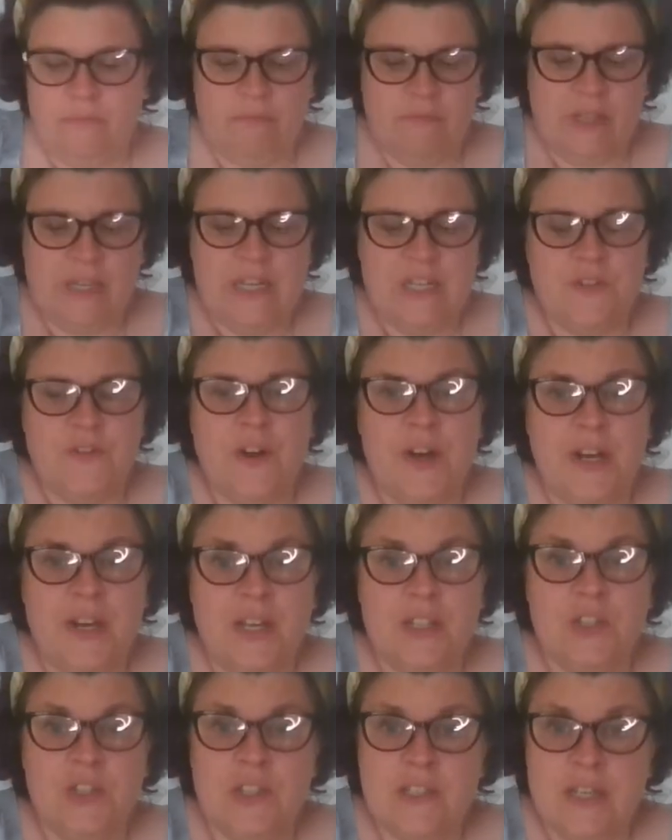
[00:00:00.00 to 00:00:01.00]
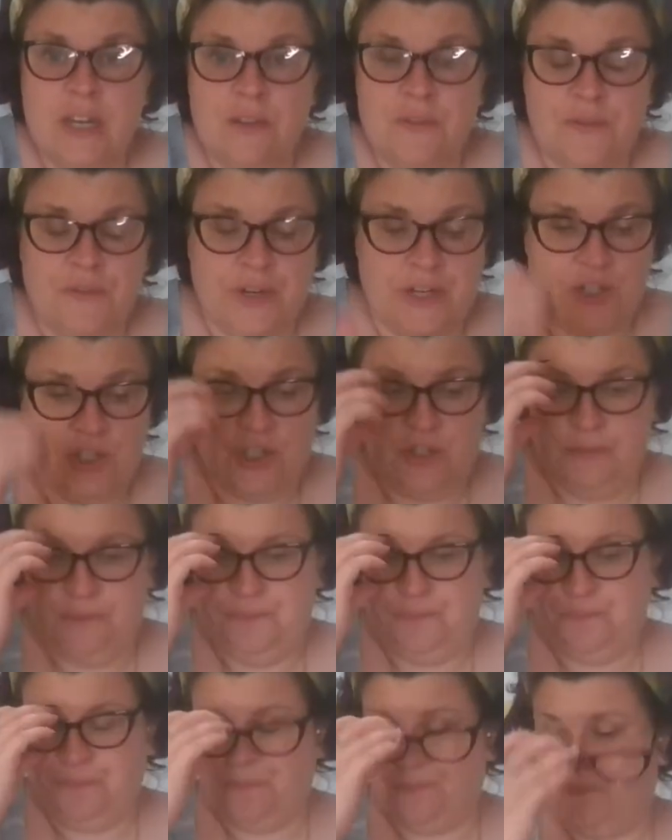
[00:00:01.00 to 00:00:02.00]
It's very nice. Just out the fridge.
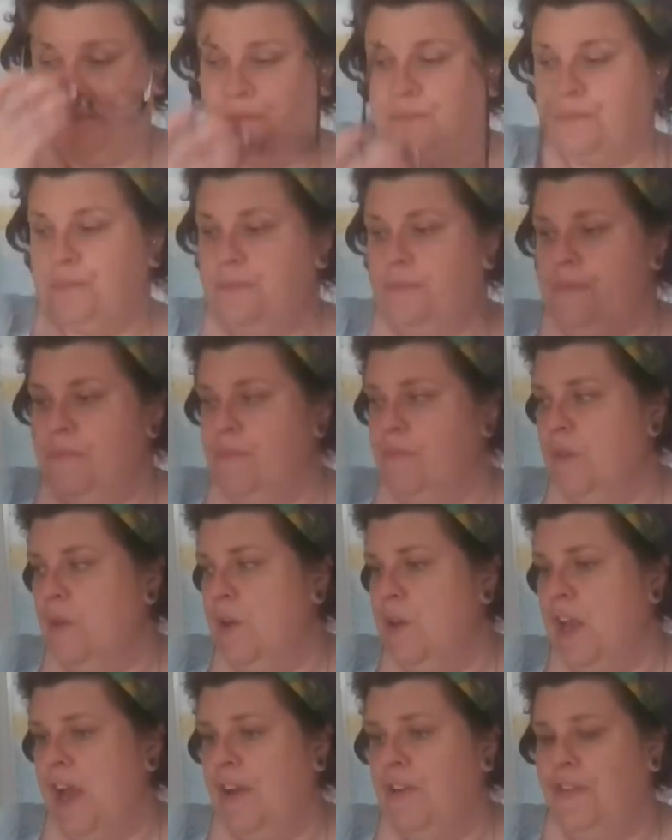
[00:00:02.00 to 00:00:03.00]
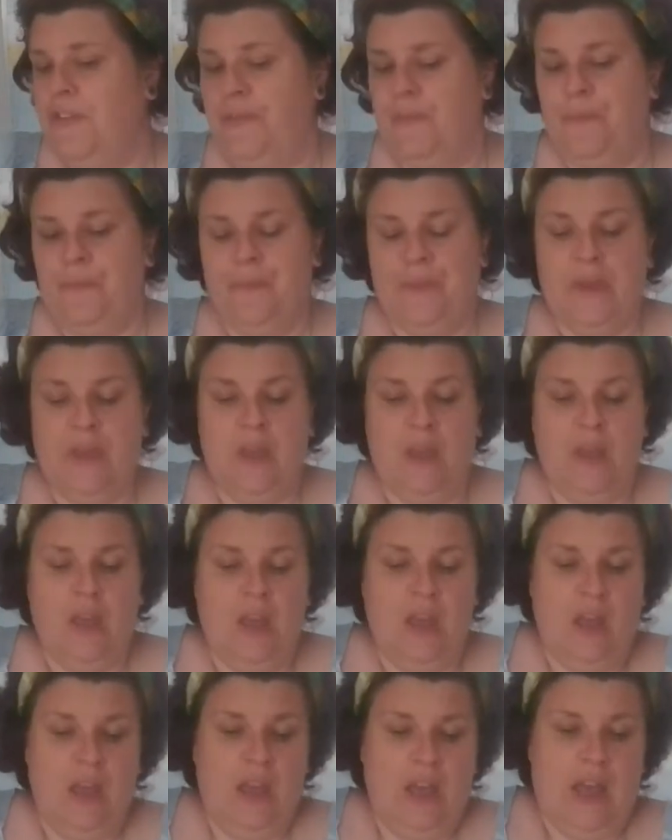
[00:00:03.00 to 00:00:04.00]
Yes.
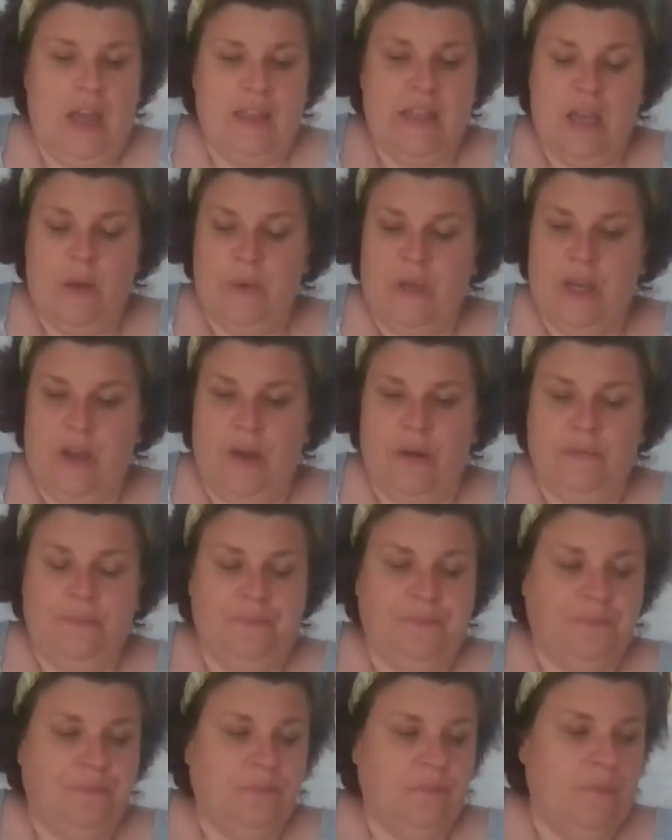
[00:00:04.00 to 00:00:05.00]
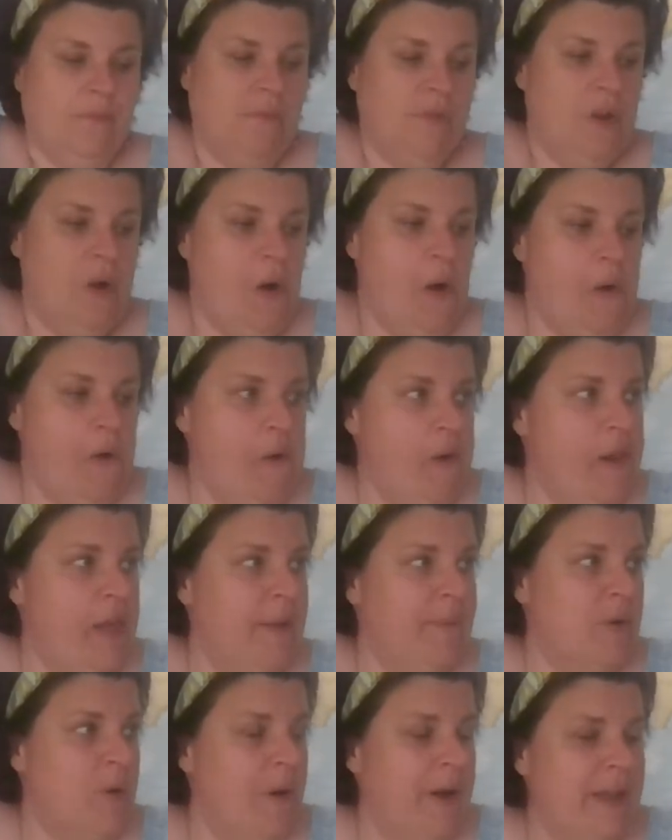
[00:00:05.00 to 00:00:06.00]
And there we go.
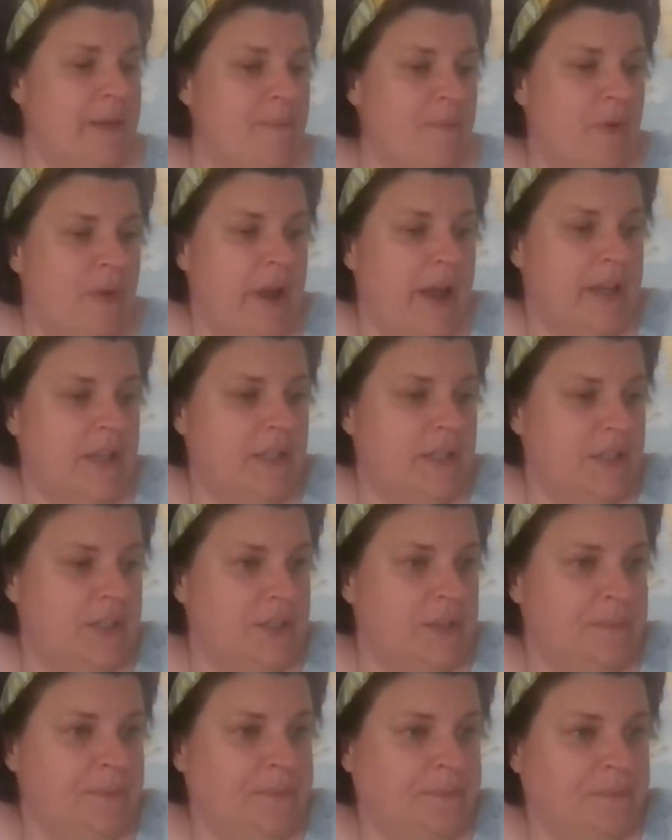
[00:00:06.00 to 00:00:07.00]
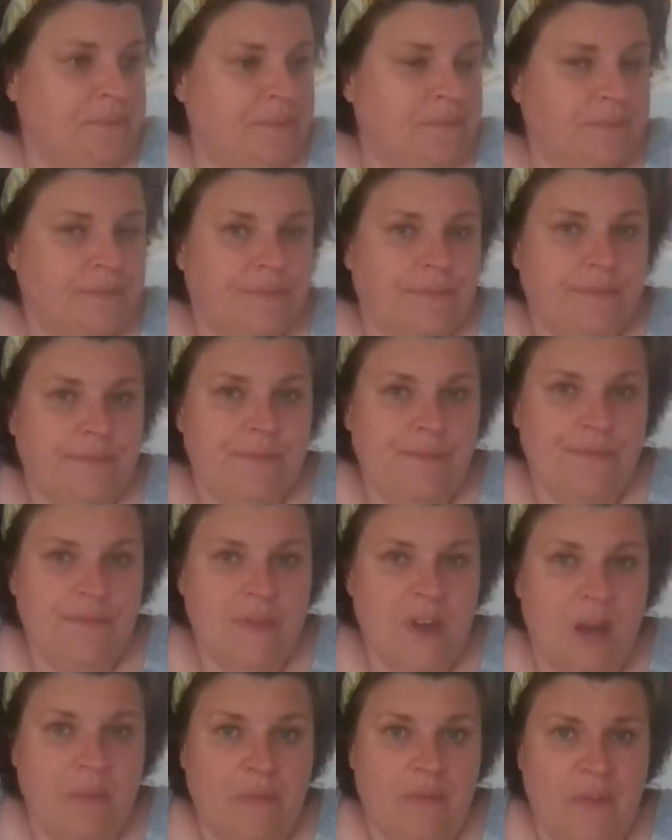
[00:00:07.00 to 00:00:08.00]
I'm quite impressed.
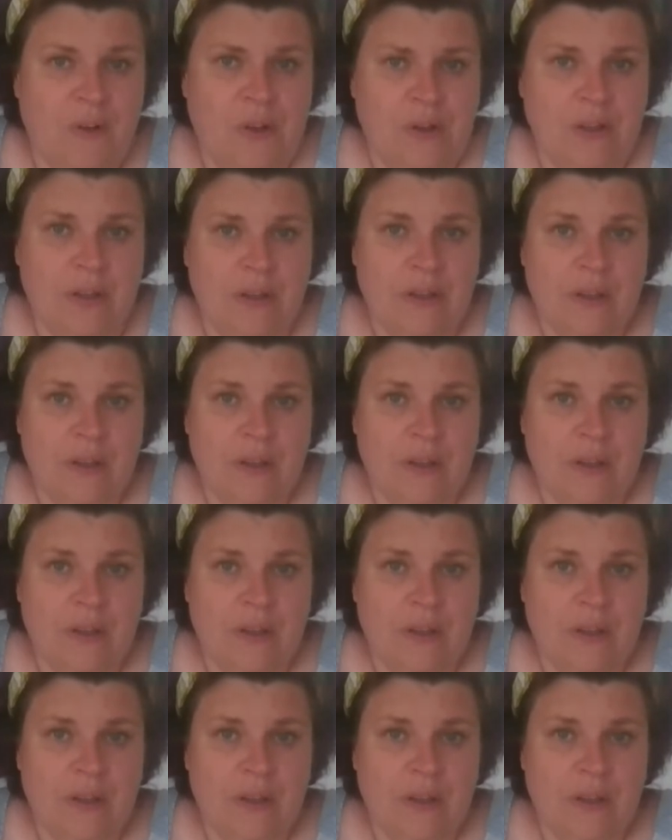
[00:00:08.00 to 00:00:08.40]
I'm full.